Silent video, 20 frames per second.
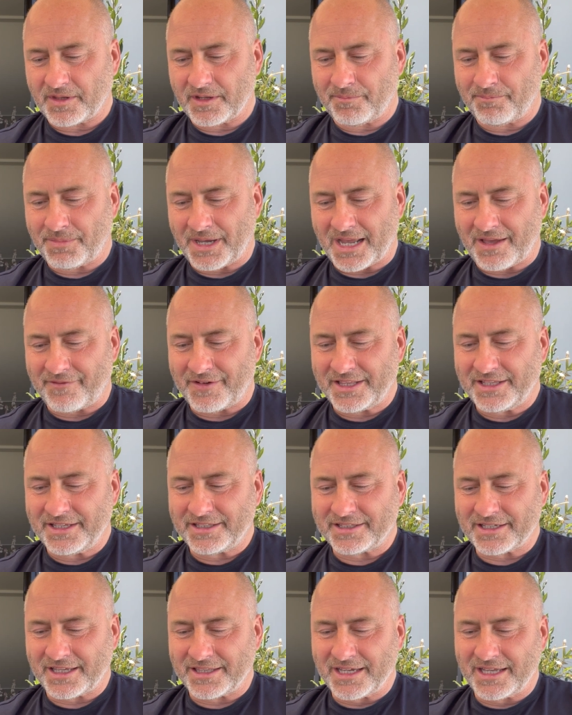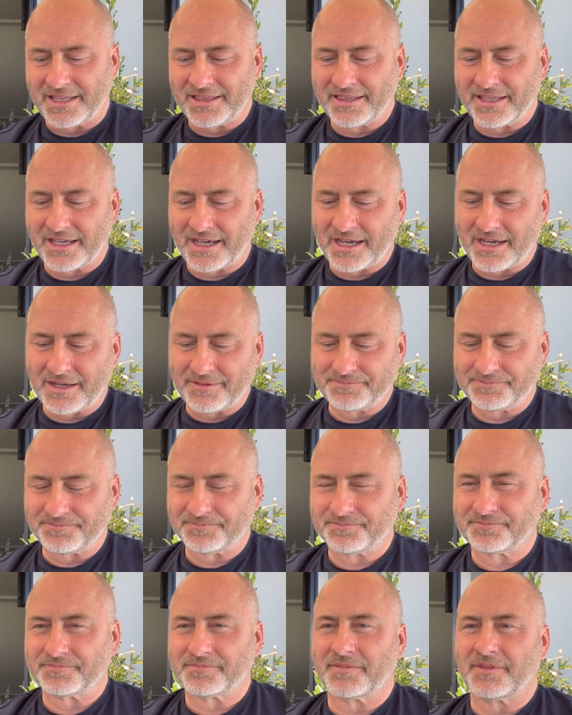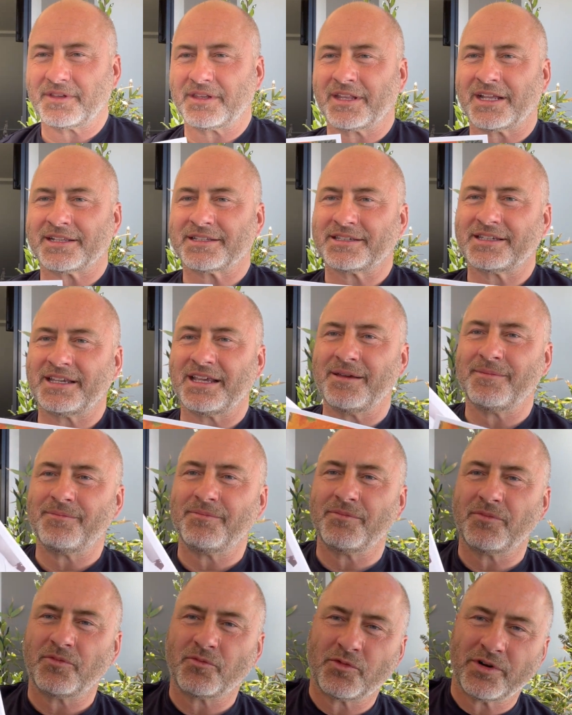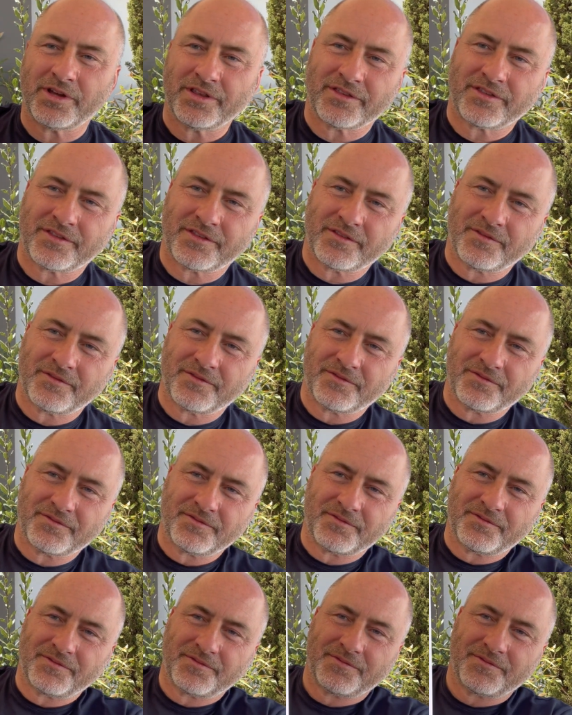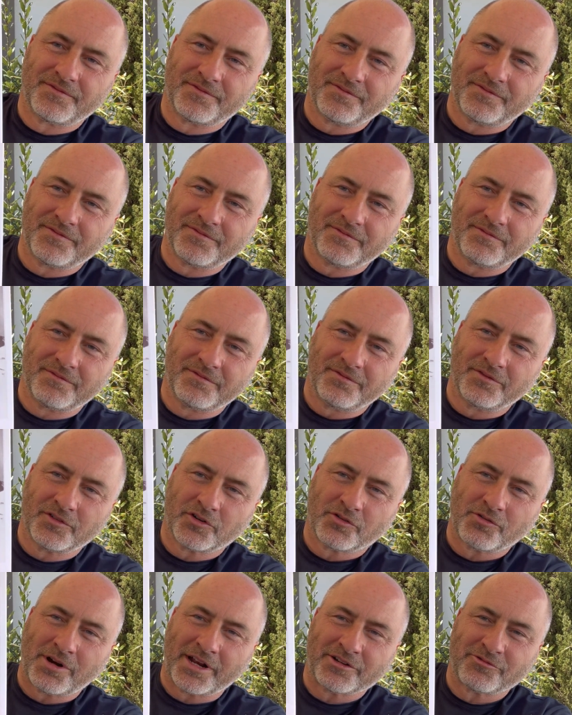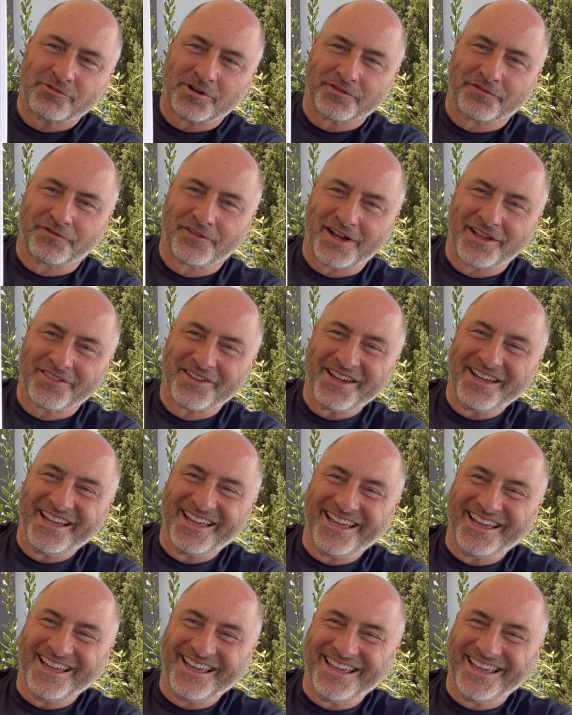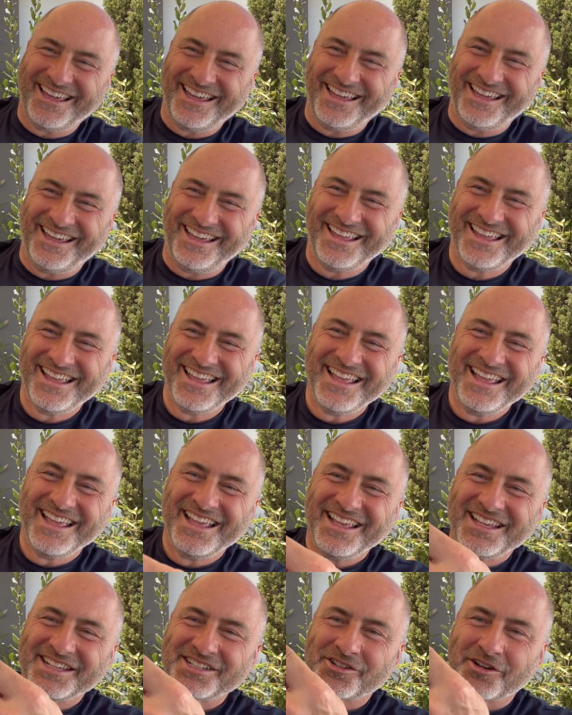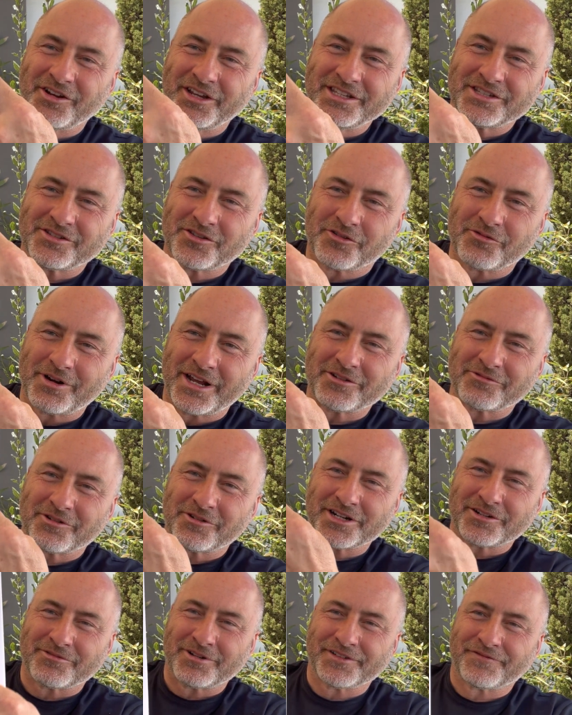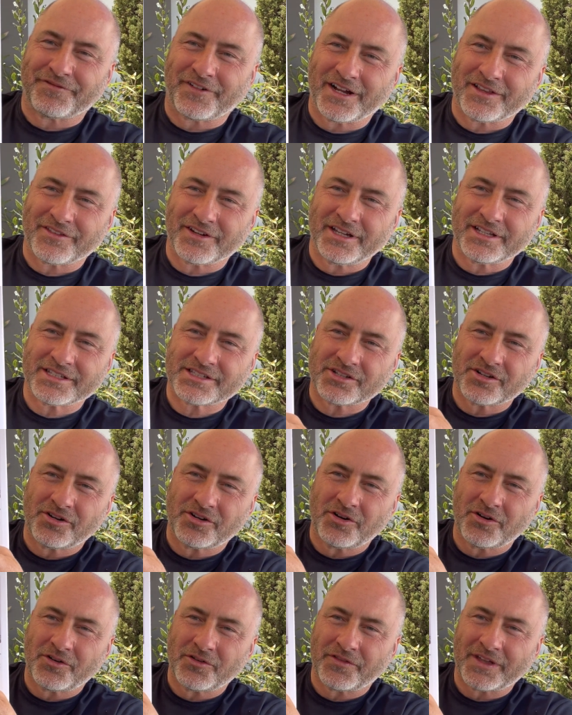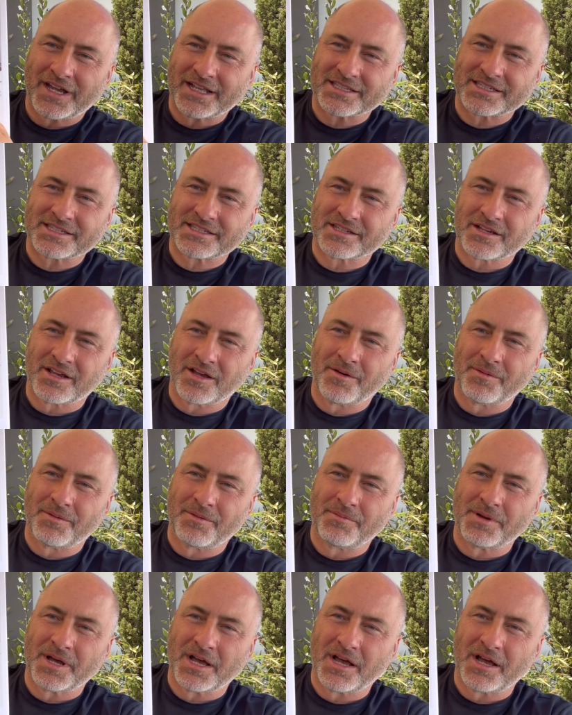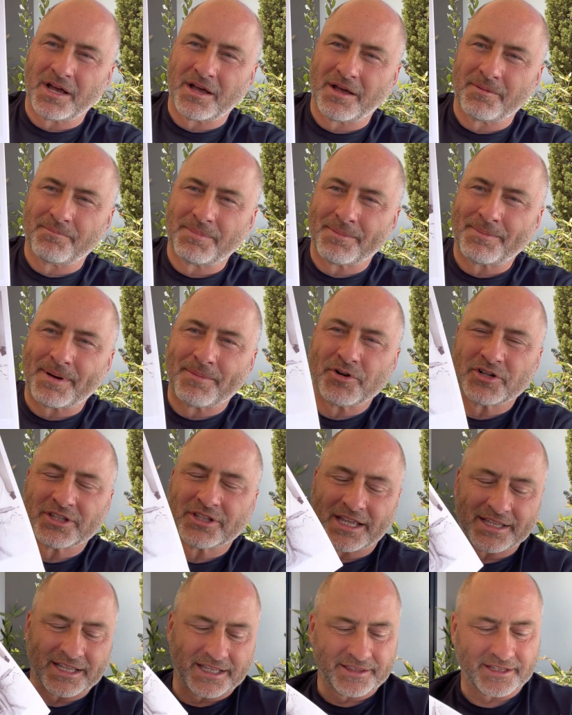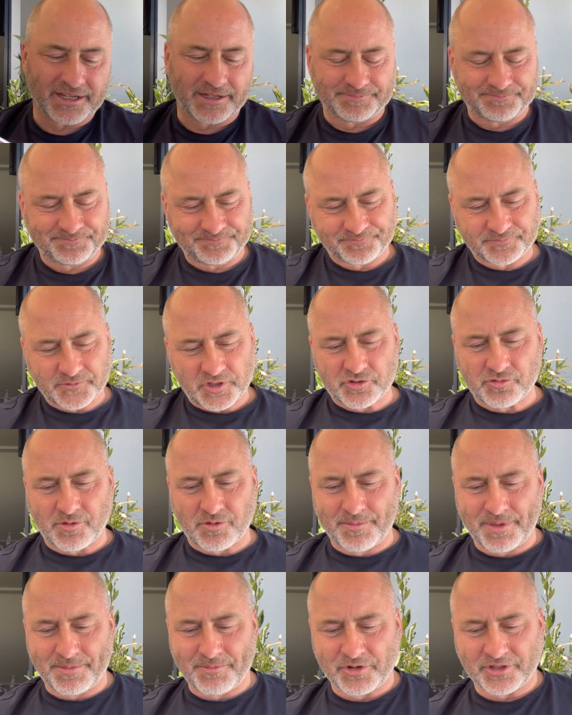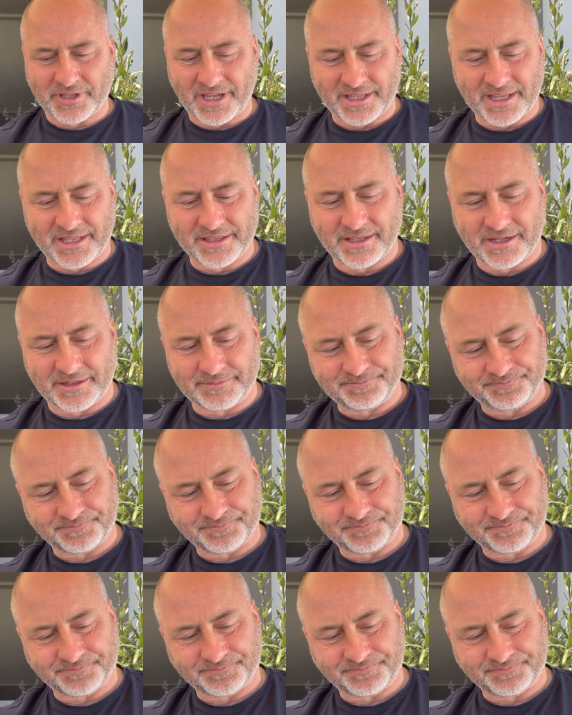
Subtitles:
Bhagavan Nityananda, that's him with the great-grandfather. So he's the great-great-grandfather. So that's Baba Muktananda, Swami Muktananda.